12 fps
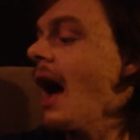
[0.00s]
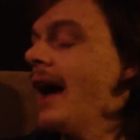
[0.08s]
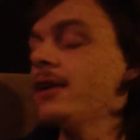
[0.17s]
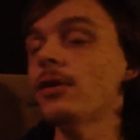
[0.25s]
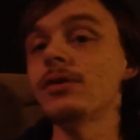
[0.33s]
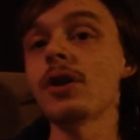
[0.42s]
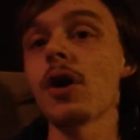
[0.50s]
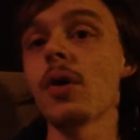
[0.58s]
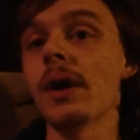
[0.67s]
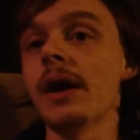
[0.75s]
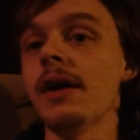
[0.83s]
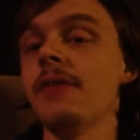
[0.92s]
I don't
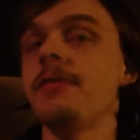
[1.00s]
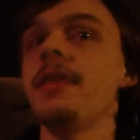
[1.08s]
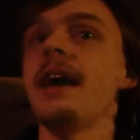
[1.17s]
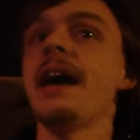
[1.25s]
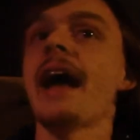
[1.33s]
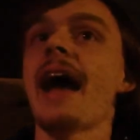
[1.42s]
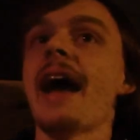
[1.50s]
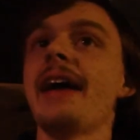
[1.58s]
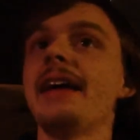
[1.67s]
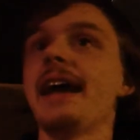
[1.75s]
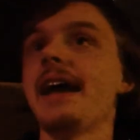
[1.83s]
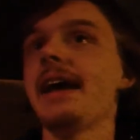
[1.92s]
know if they
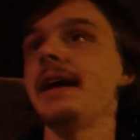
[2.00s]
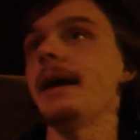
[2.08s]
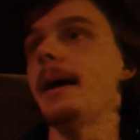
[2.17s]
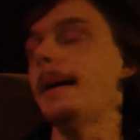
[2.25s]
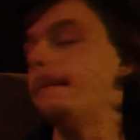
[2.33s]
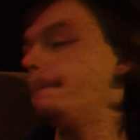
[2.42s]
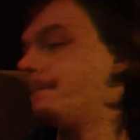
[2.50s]
had if